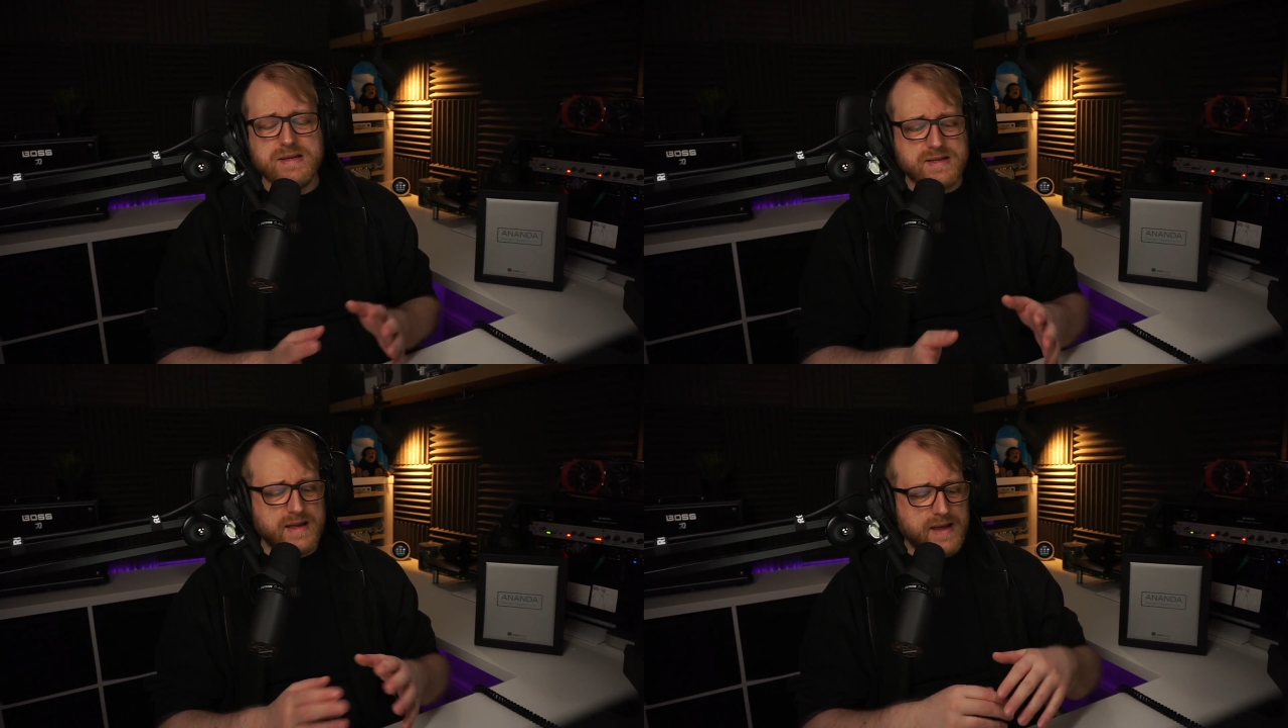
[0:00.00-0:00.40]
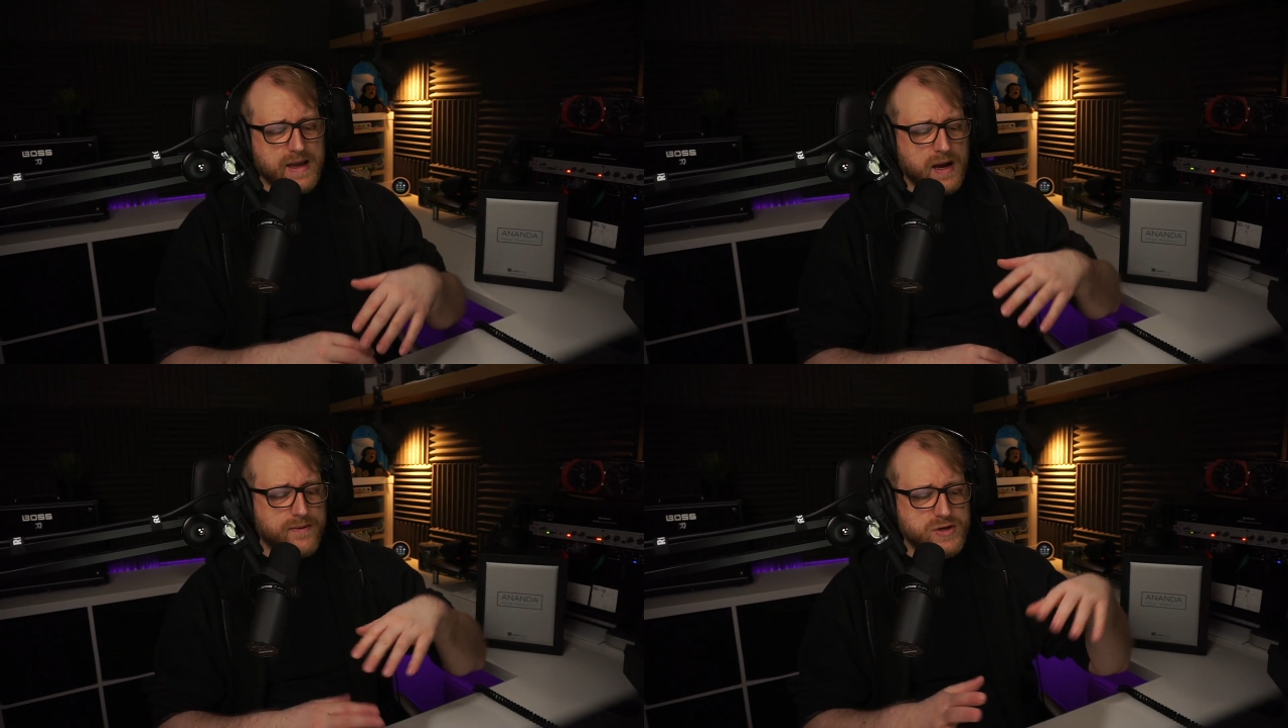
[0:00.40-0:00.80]
instead they
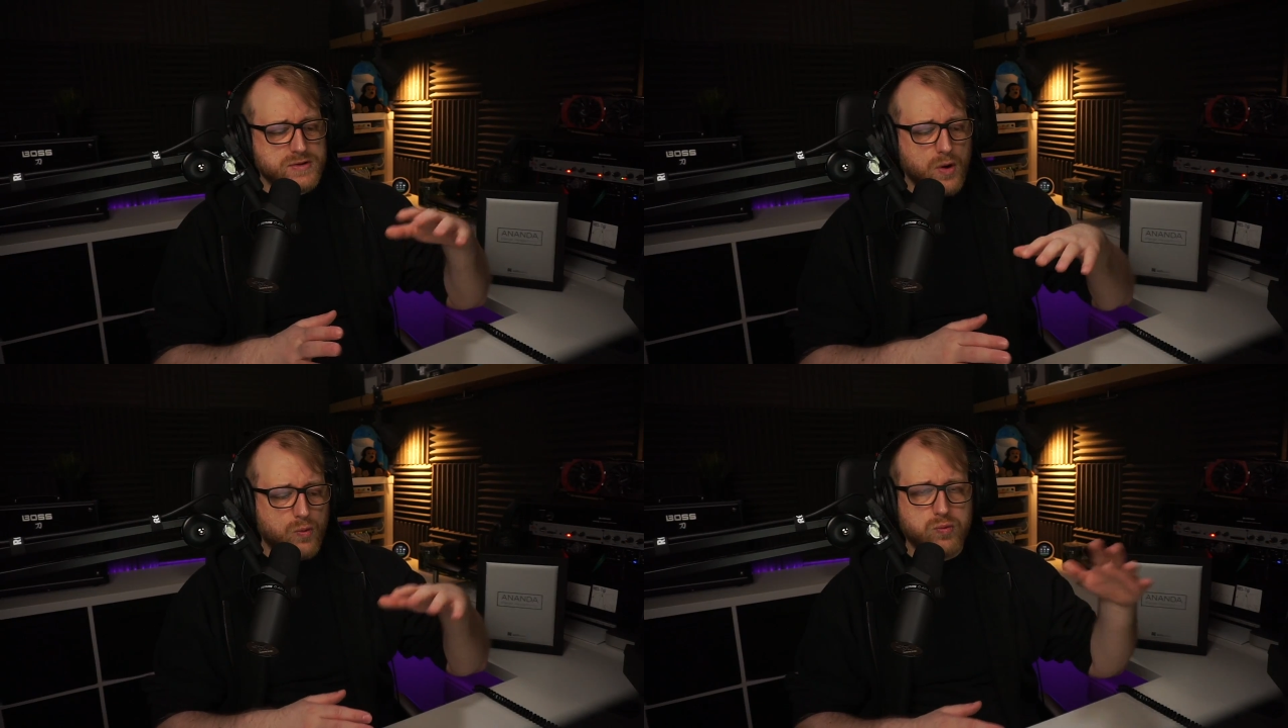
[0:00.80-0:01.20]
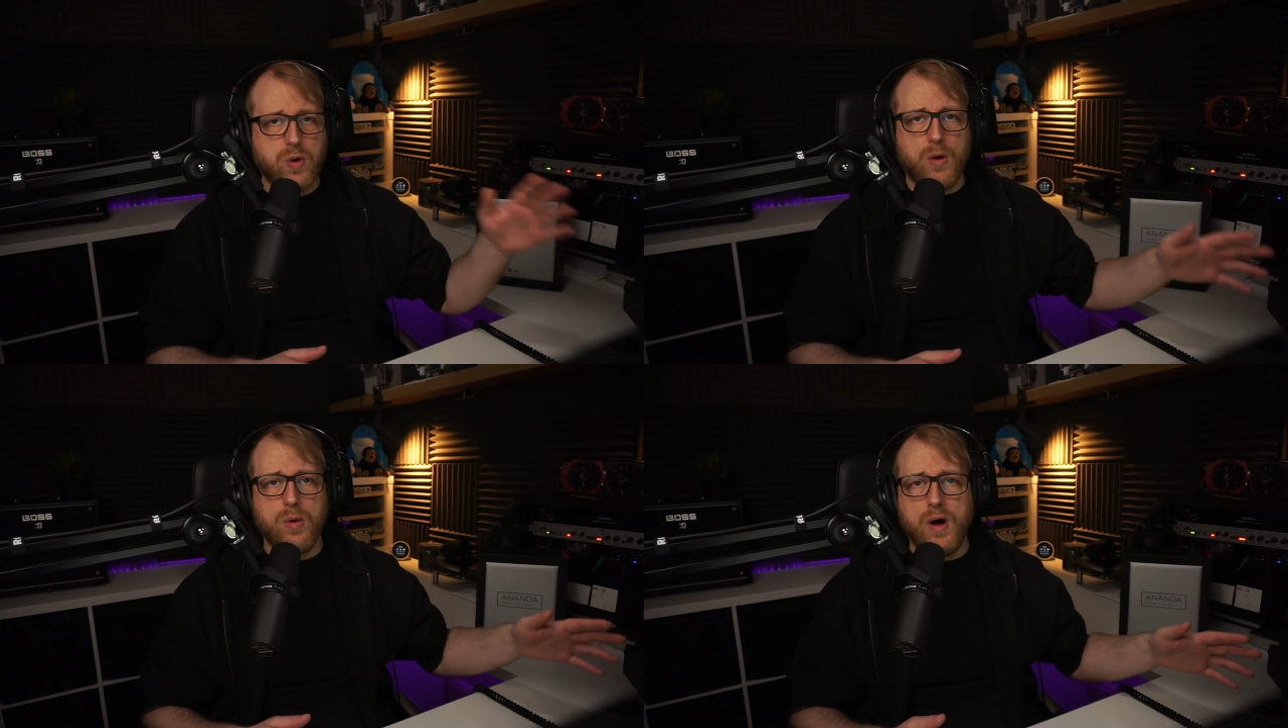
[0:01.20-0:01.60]
kind of just
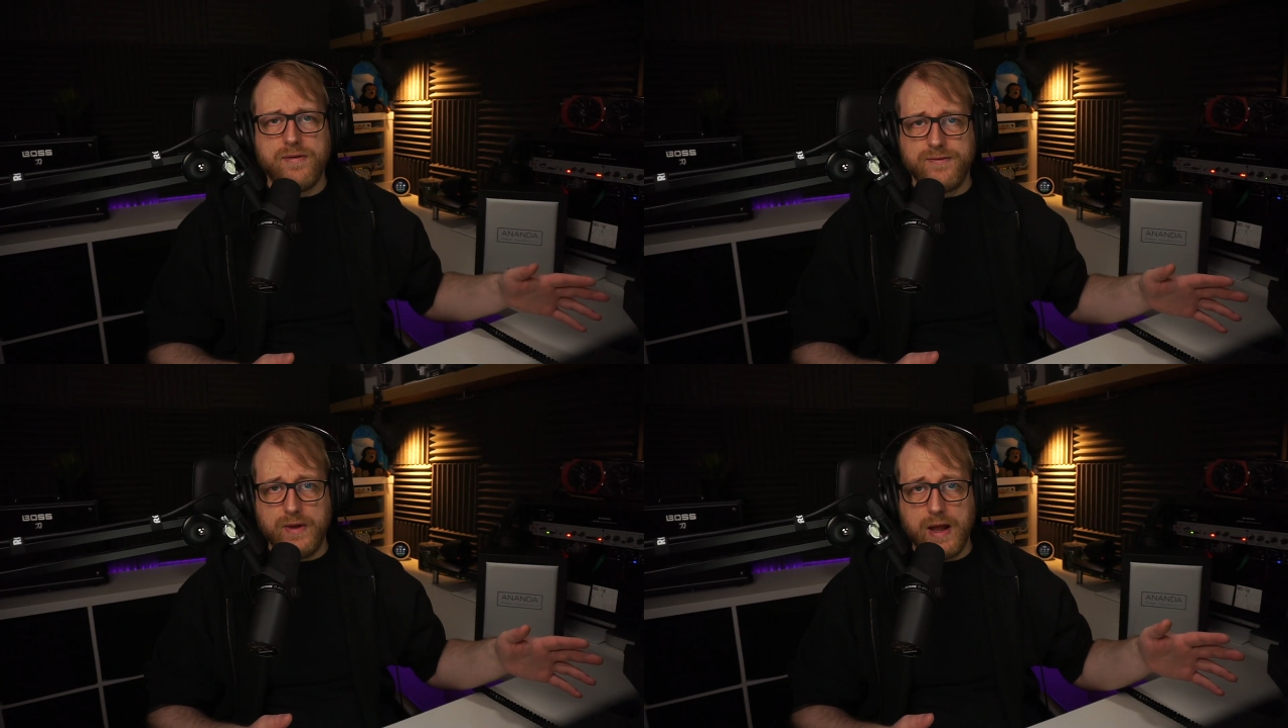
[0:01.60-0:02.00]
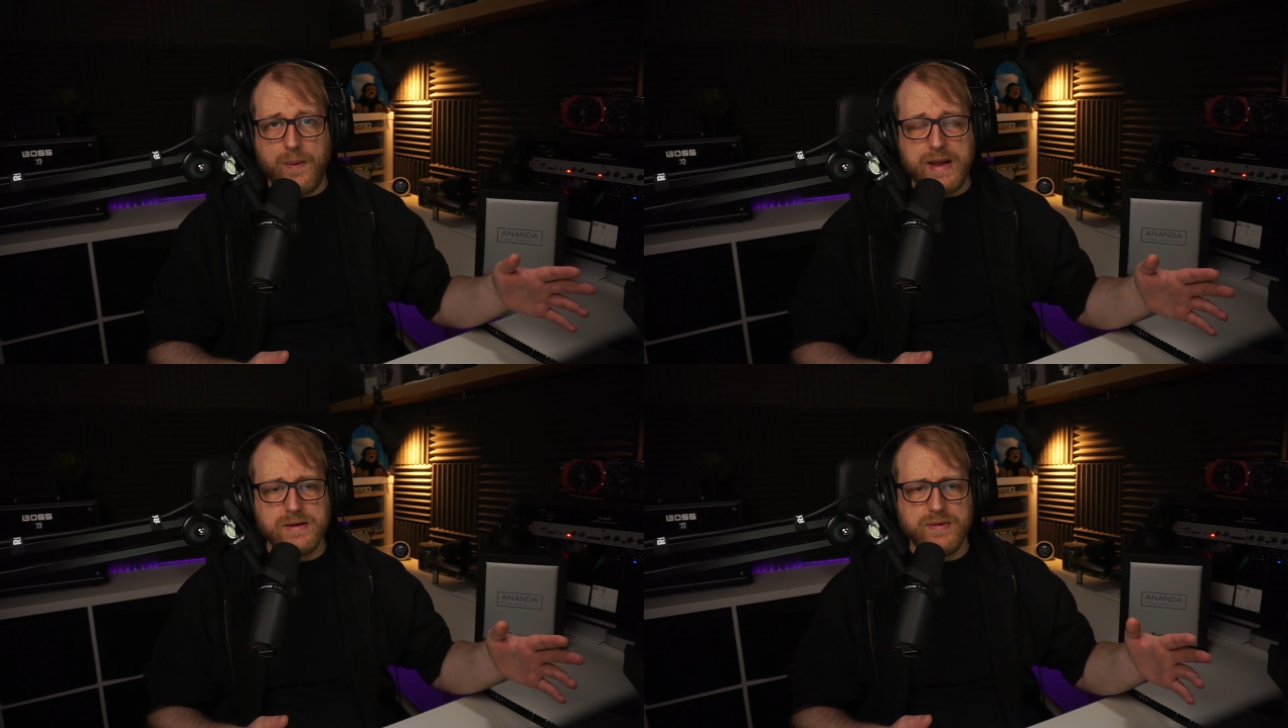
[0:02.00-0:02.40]
roll off the
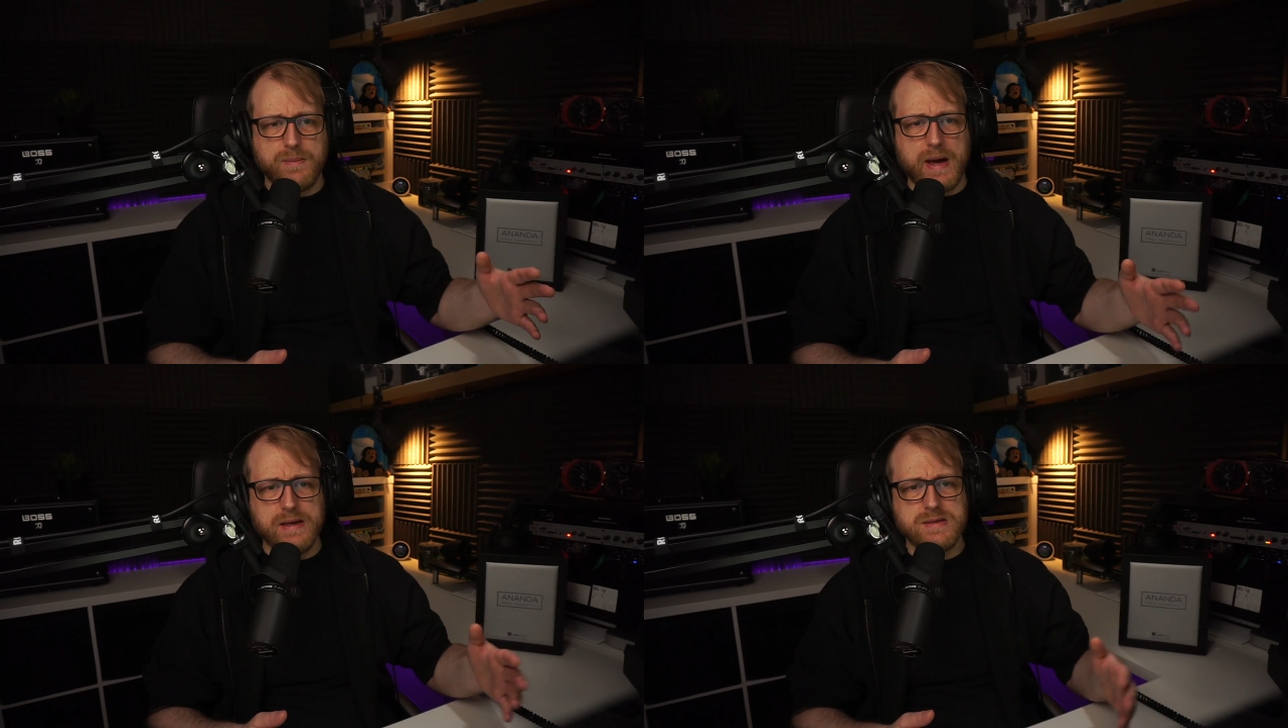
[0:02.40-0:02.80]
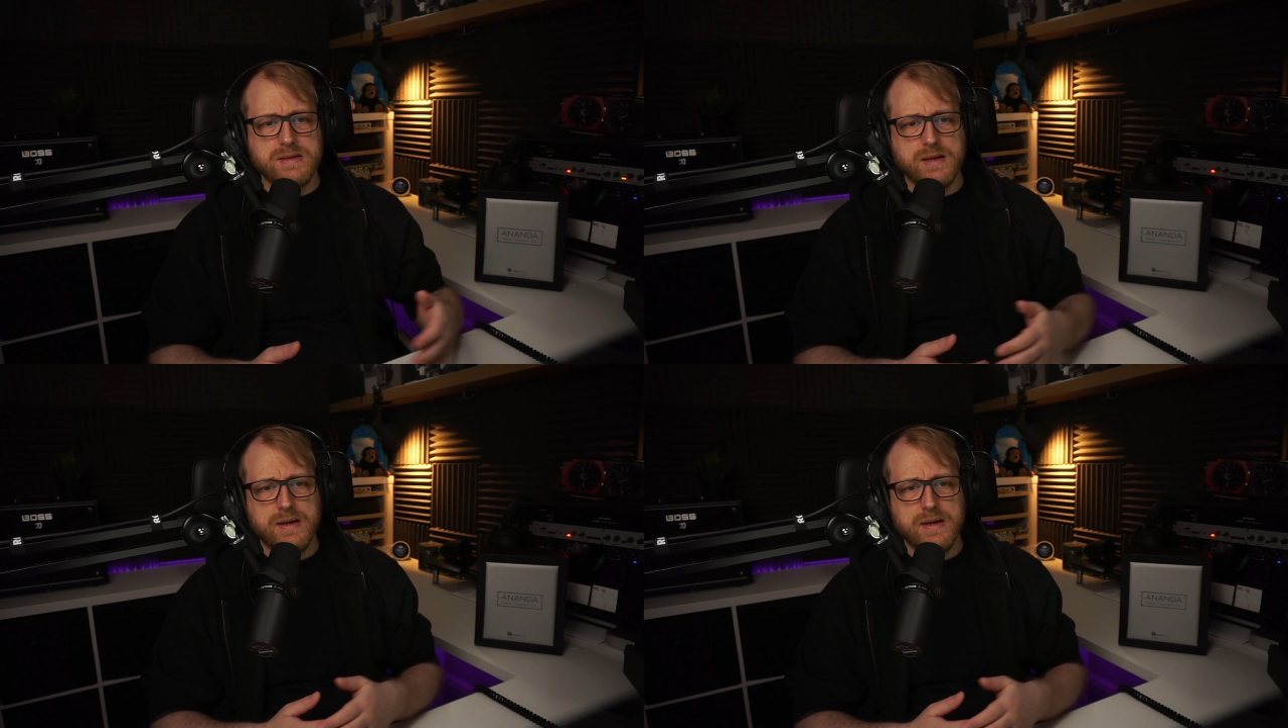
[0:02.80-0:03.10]
low end of the bass.